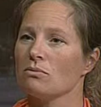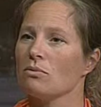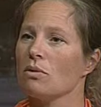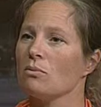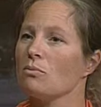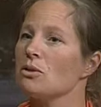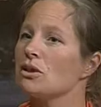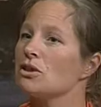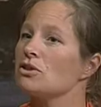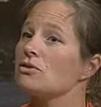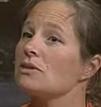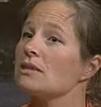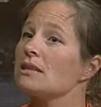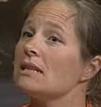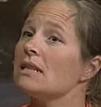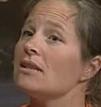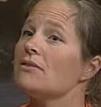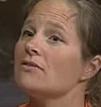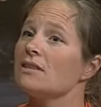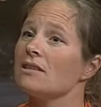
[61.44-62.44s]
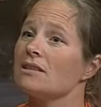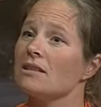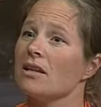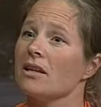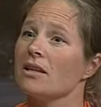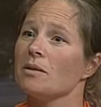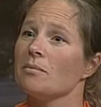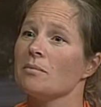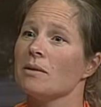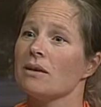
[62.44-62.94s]
what pressure is left
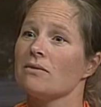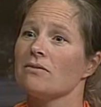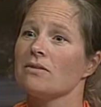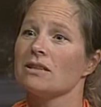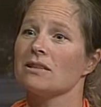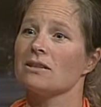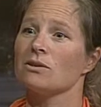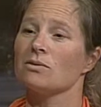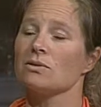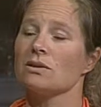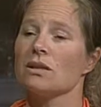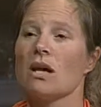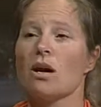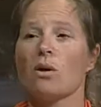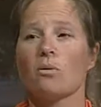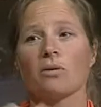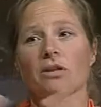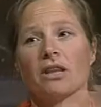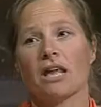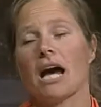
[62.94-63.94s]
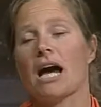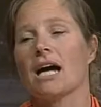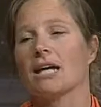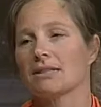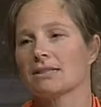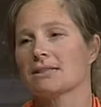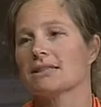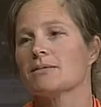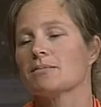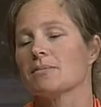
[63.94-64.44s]
inside the blood vessels when the heart
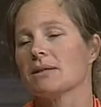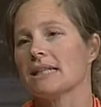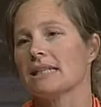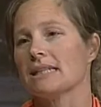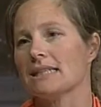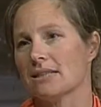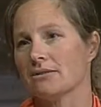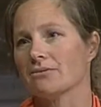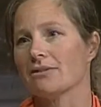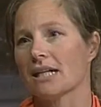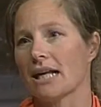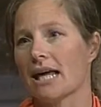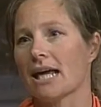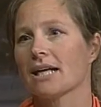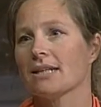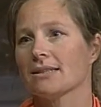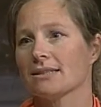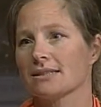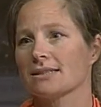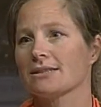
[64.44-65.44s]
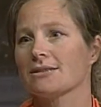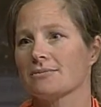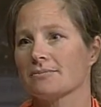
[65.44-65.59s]
is completely relaxed.